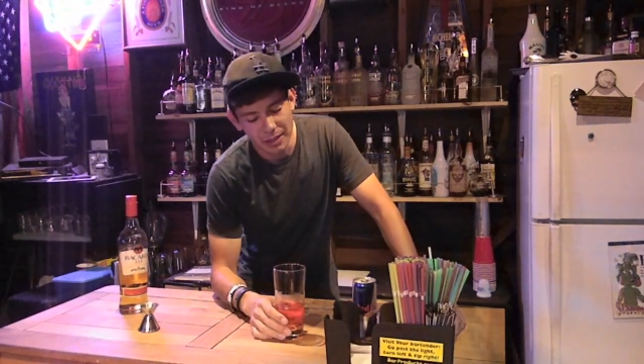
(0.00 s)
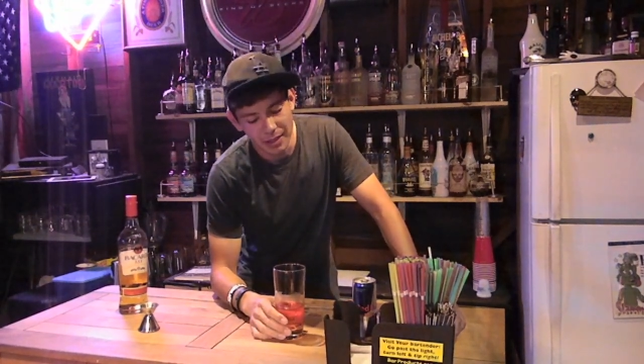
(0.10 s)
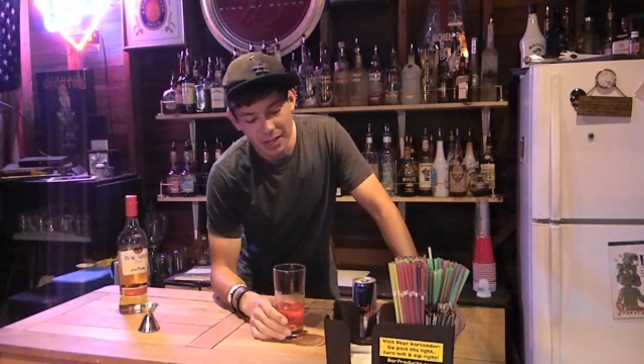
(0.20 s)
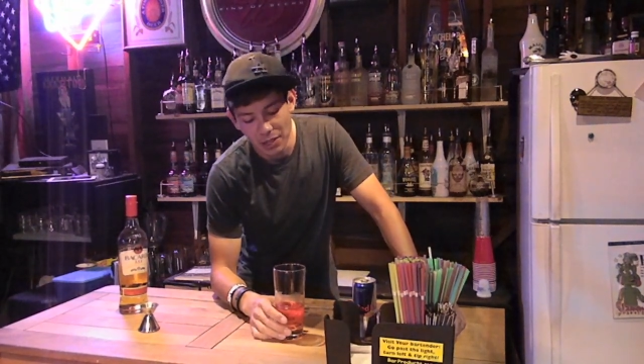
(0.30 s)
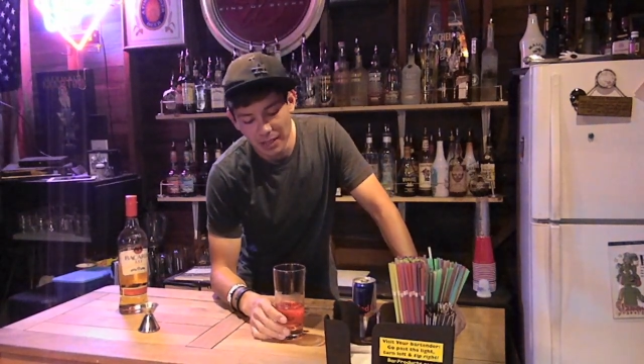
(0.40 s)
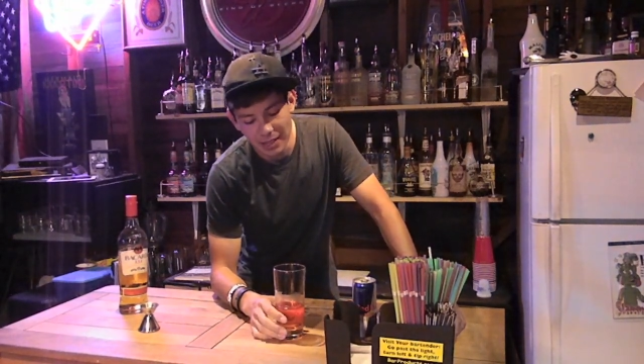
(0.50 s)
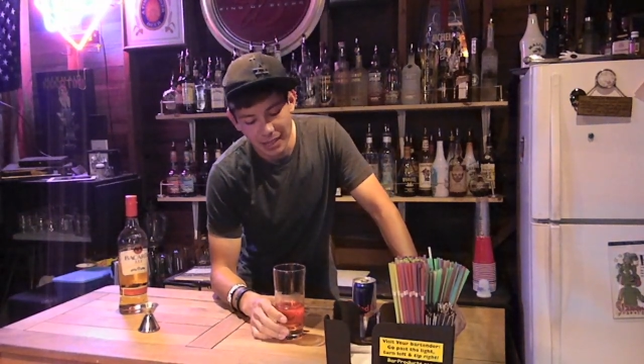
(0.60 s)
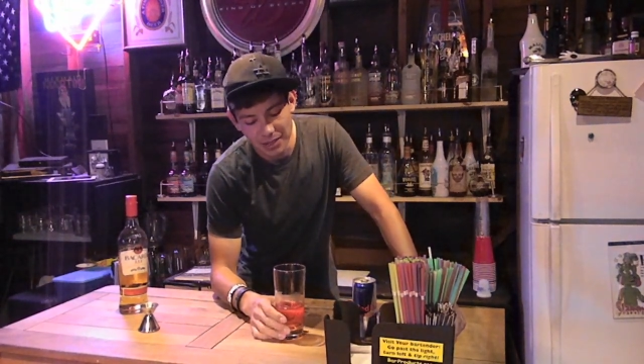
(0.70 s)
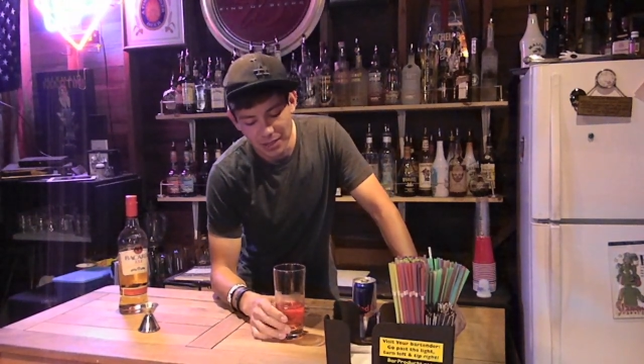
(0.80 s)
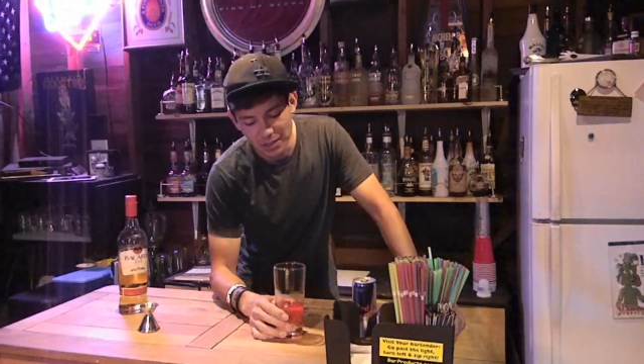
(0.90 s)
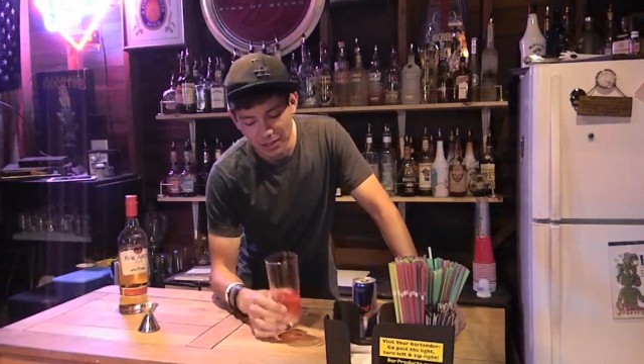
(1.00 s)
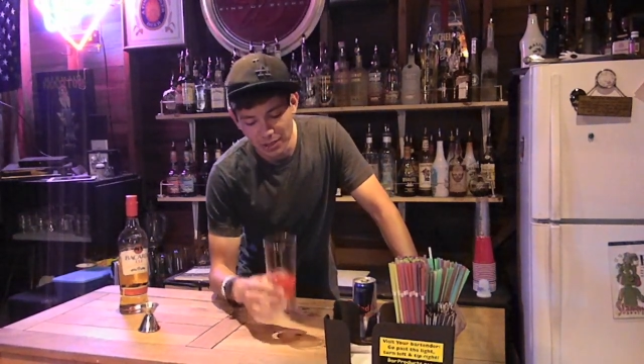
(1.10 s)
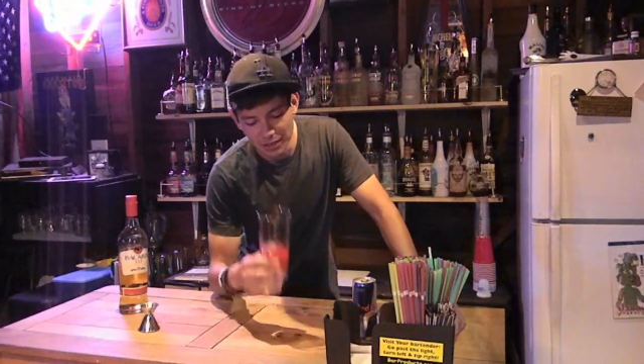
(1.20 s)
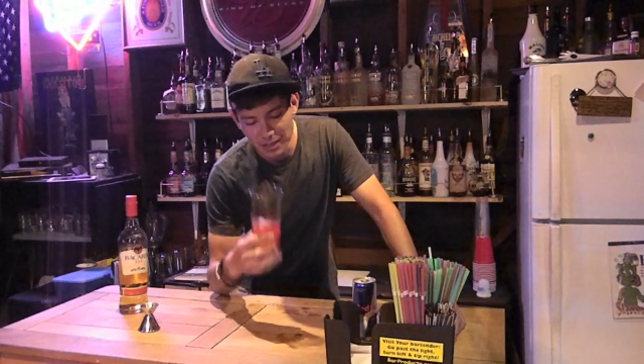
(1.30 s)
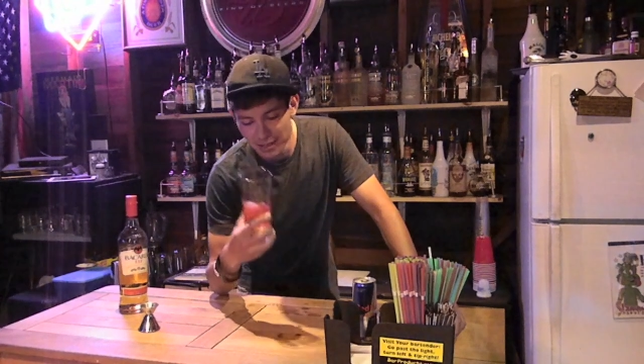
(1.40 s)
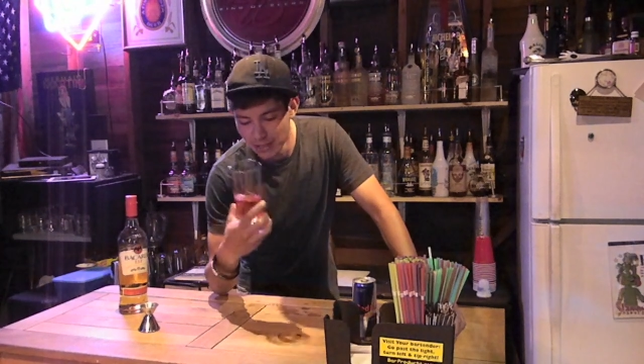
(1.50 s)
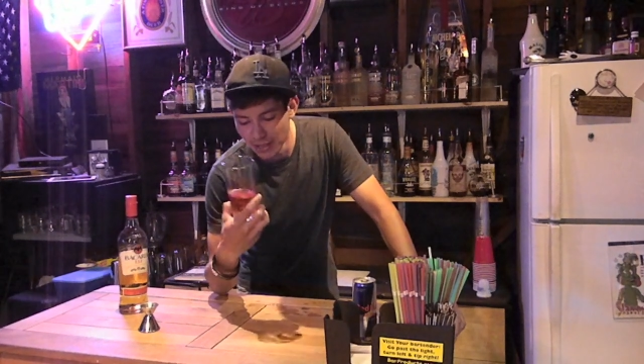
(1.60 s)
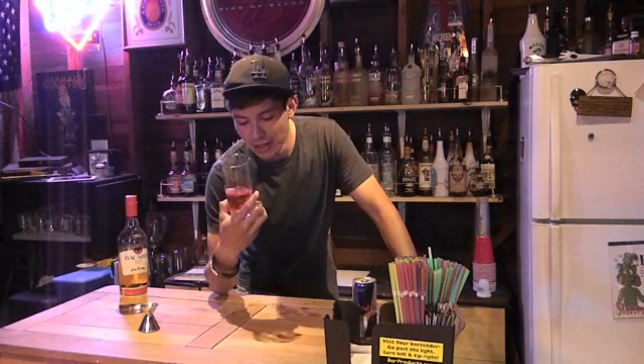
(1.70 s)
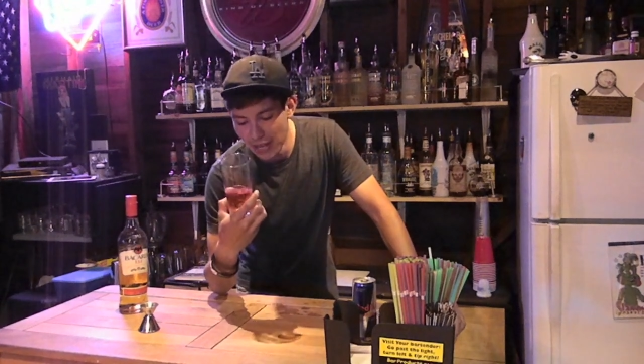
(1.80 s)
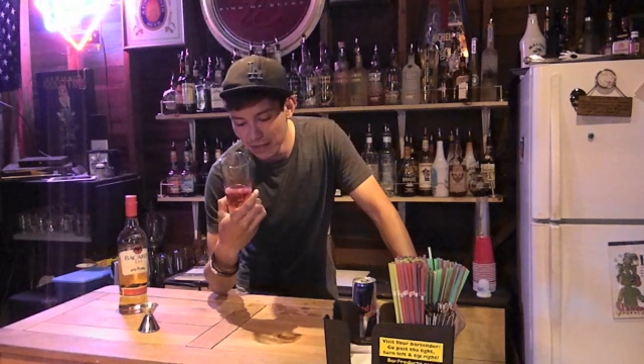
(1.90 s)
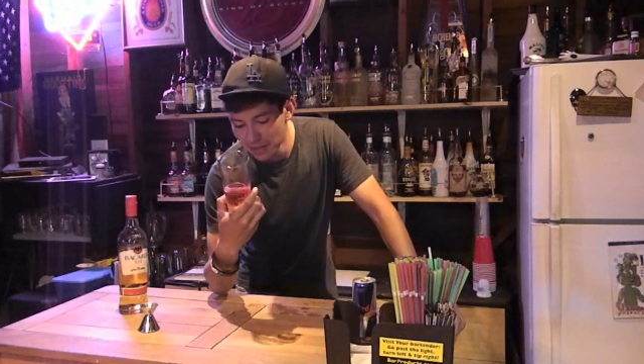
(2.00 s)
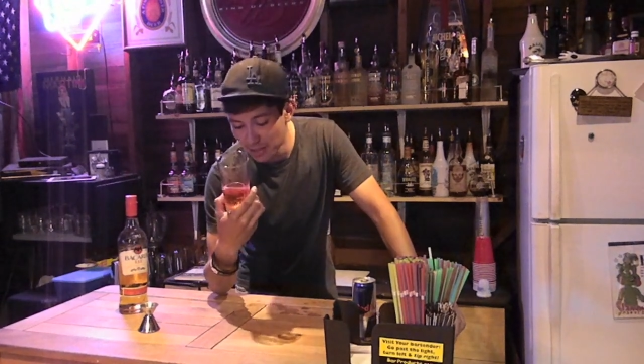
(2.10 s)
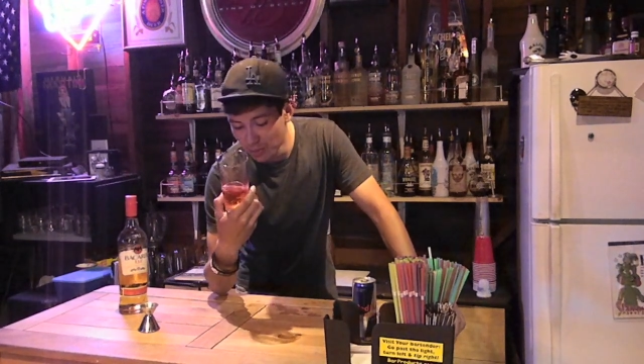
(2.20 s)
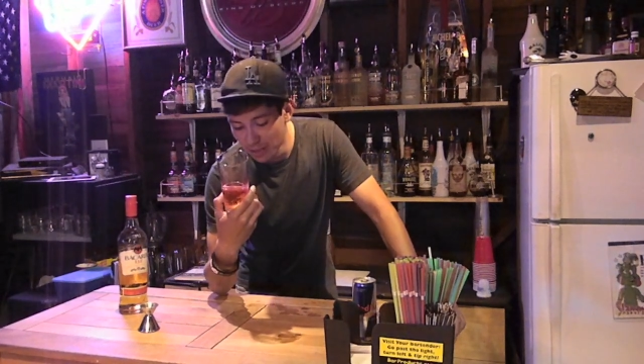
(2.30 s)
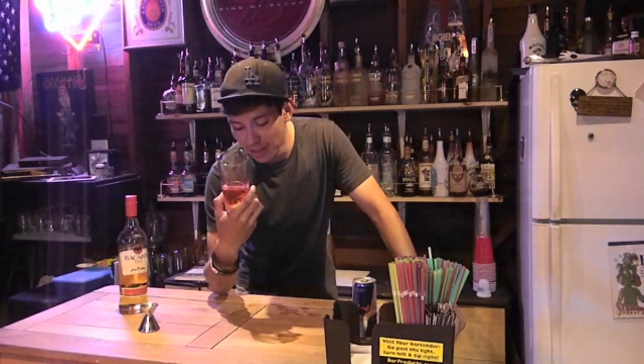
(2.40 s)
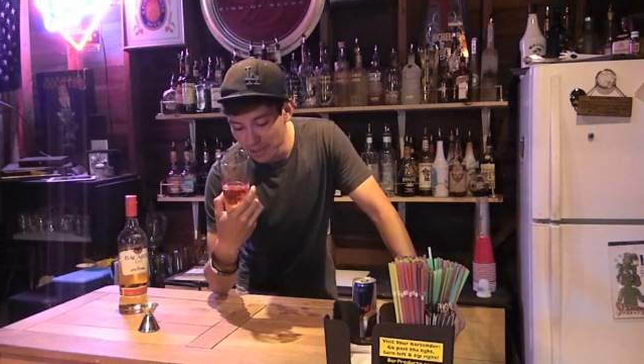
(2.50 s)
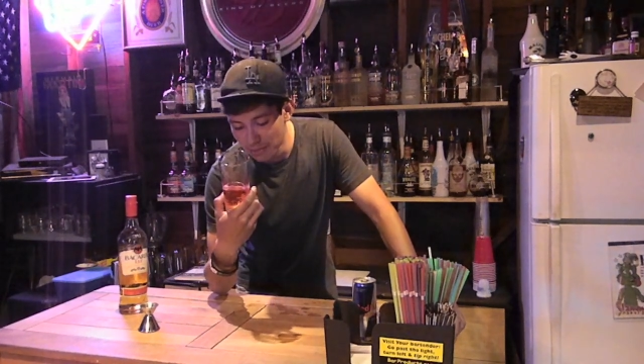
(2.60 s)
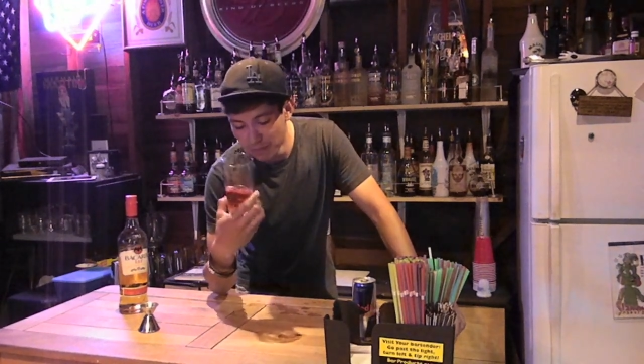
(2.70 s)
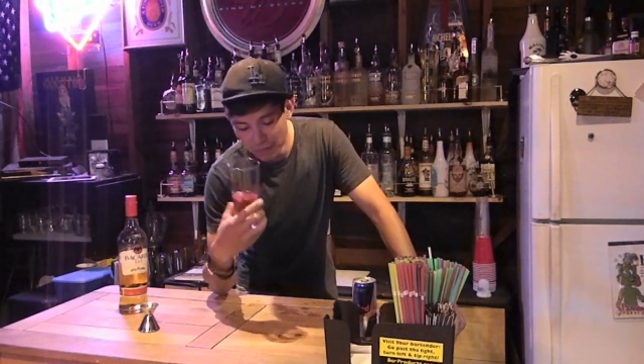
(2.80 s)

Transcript: I'd actually like to actually drink this like that. It's pretty awesome.